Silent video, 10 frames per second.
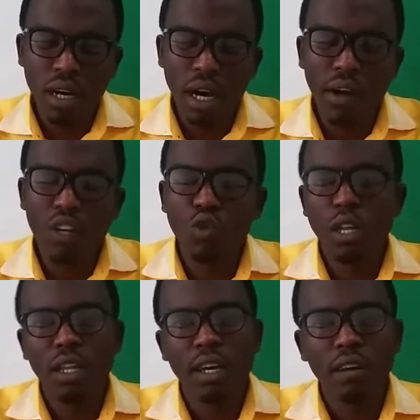how I
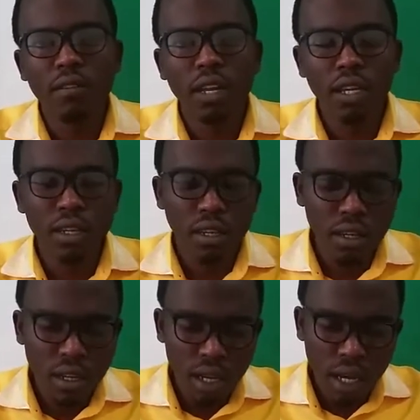created a cover
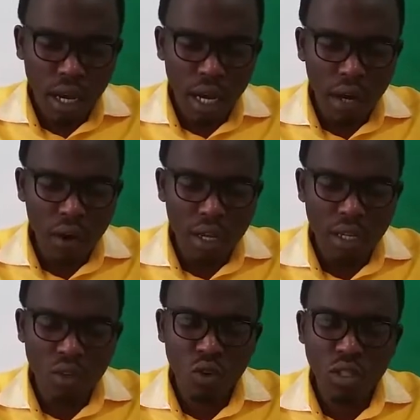letter, how
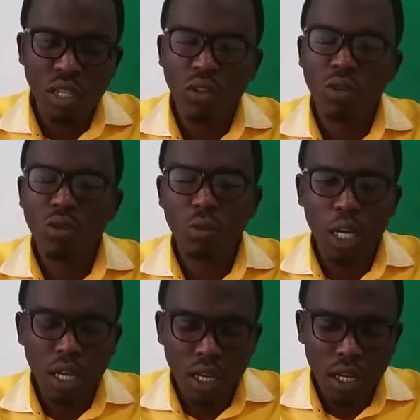I wrote a
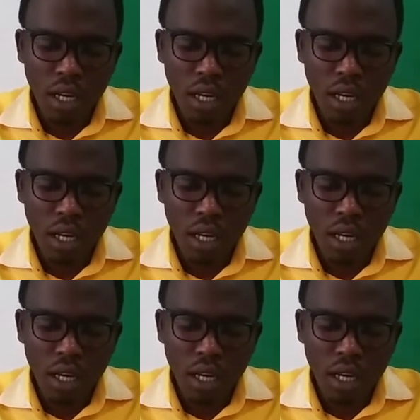resume,